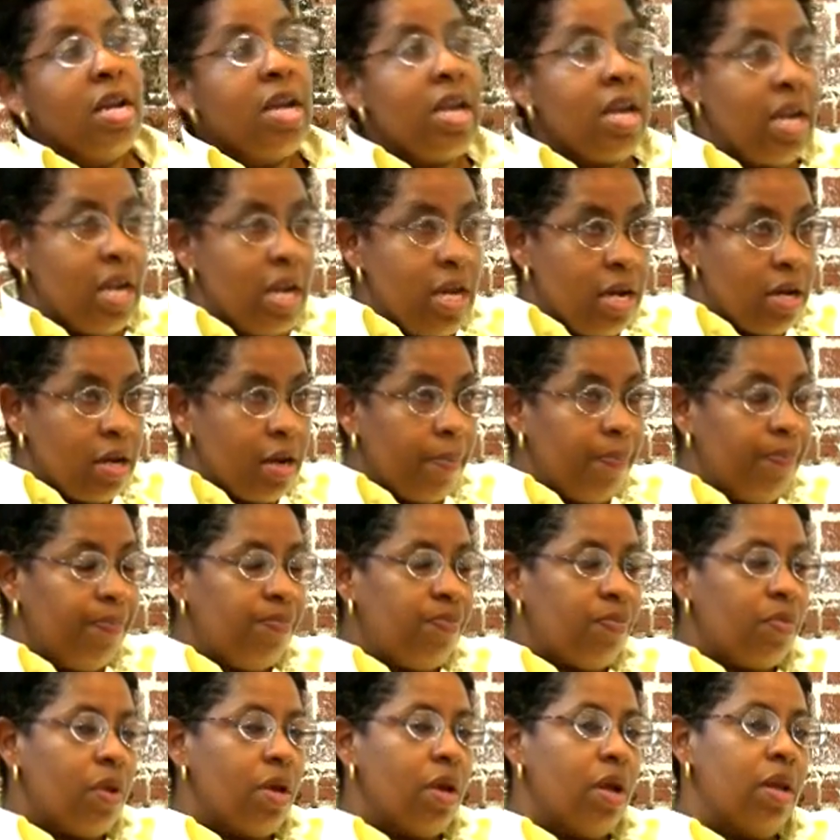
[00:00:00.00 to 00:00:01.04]
need.
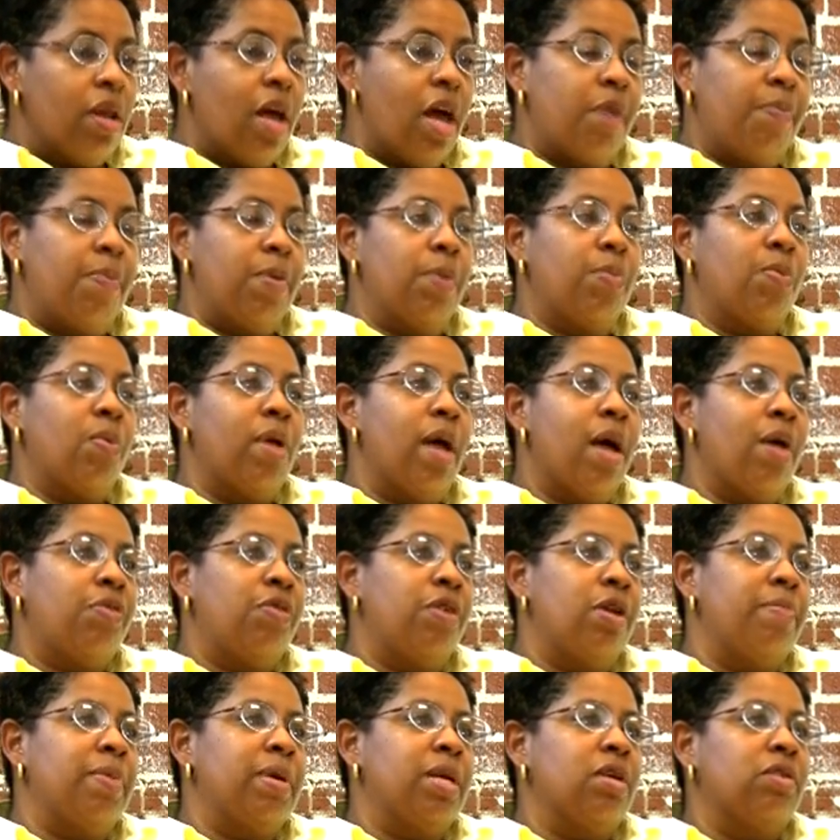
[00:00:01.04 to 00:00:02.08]
A lot of people out
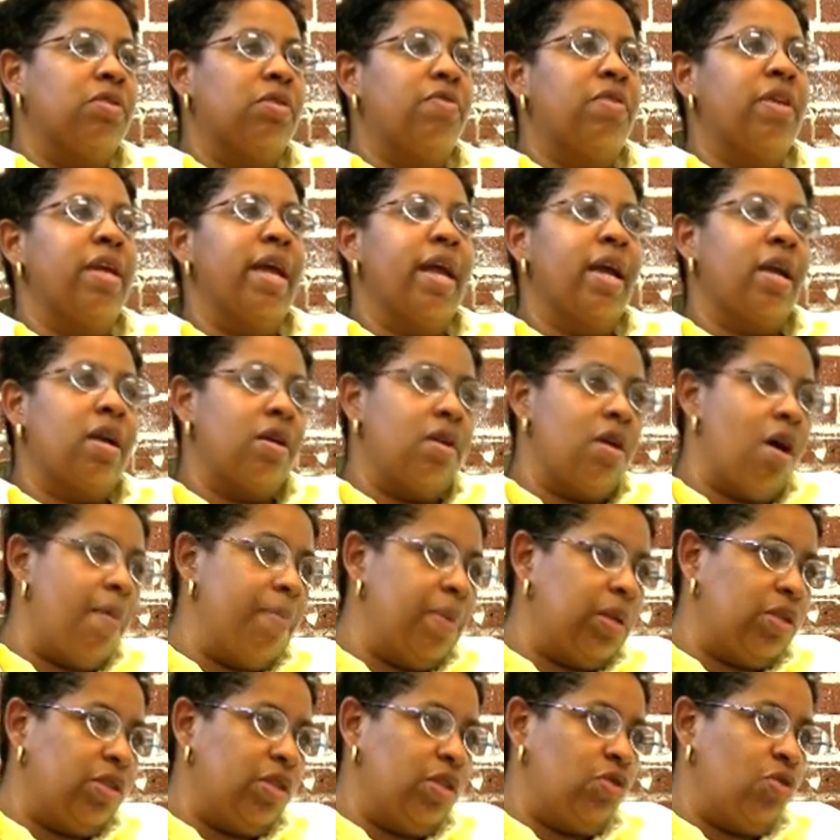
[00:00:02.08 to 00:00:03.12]
there, because of their
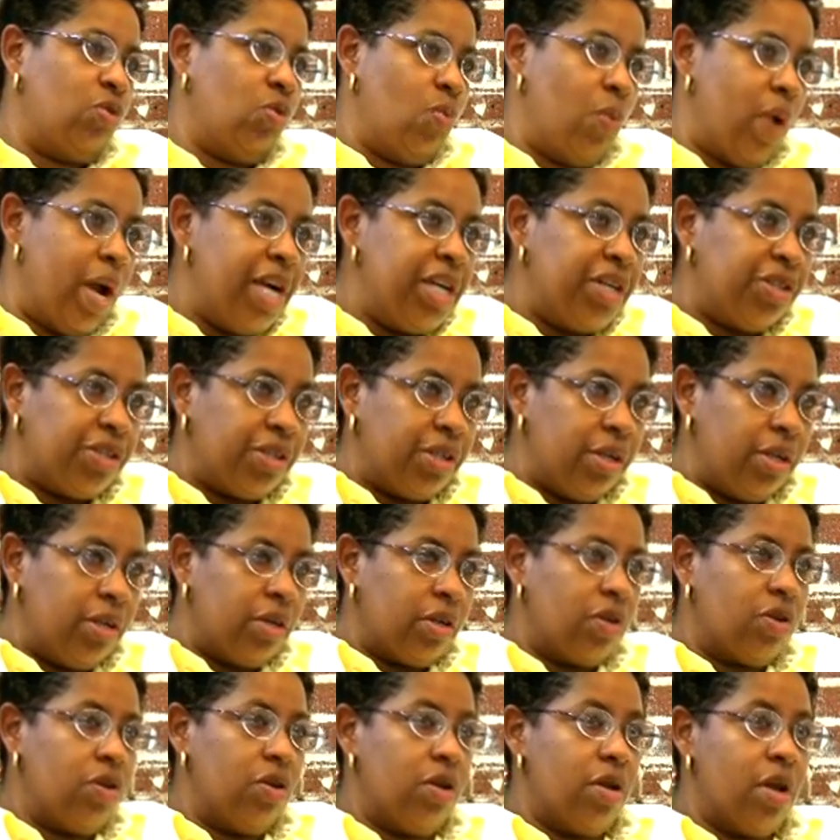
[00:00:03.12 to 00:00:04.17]
economic
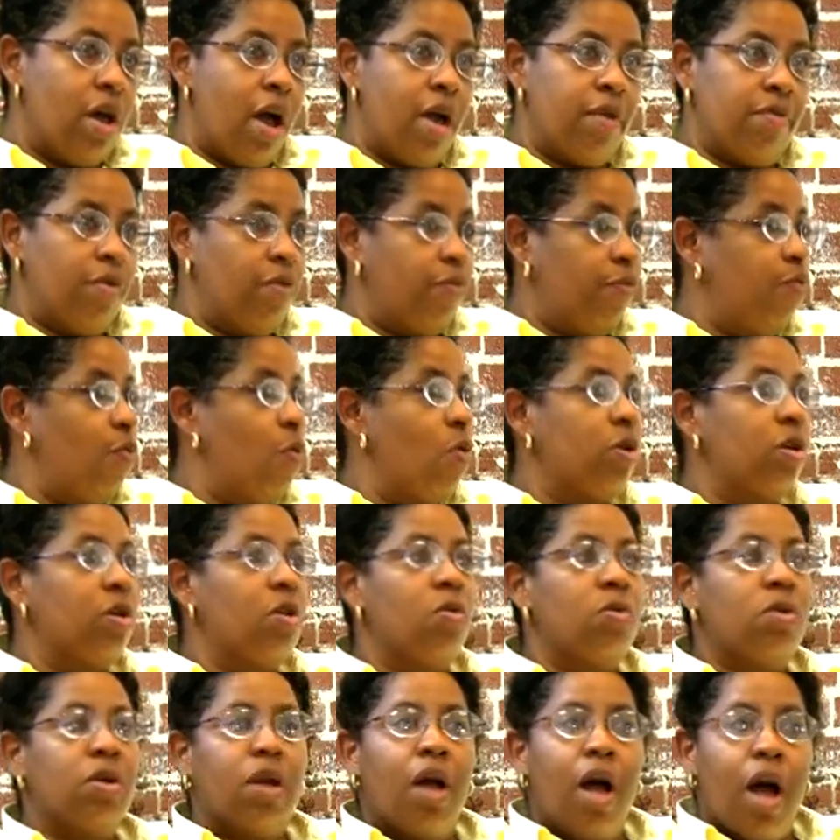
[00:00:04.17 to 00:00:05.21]
situation, could not afford to
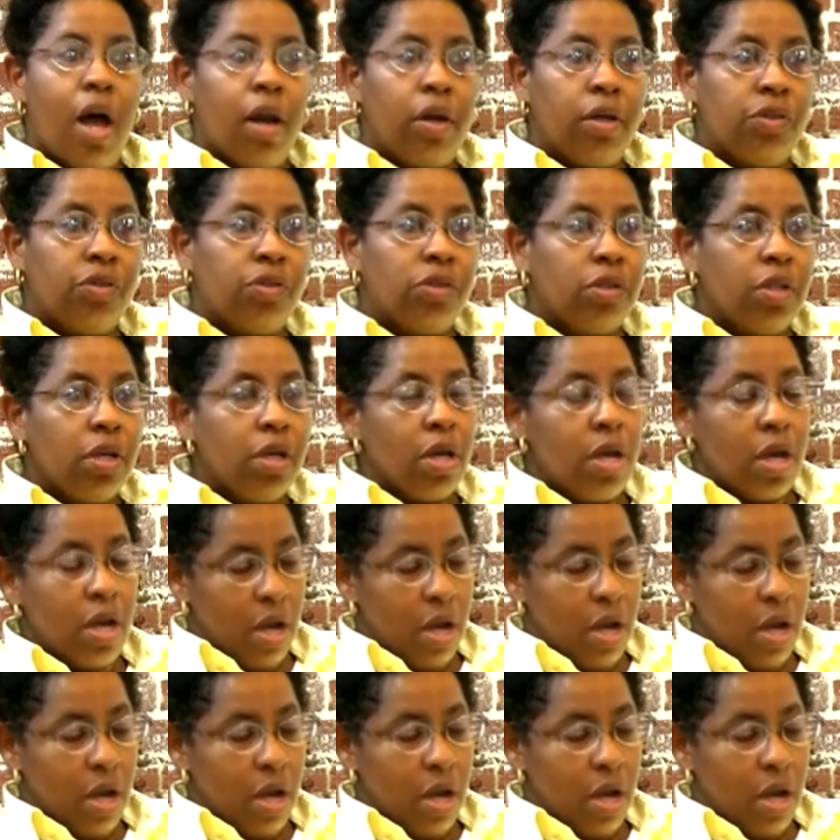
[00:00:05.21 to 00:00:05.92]
go to college.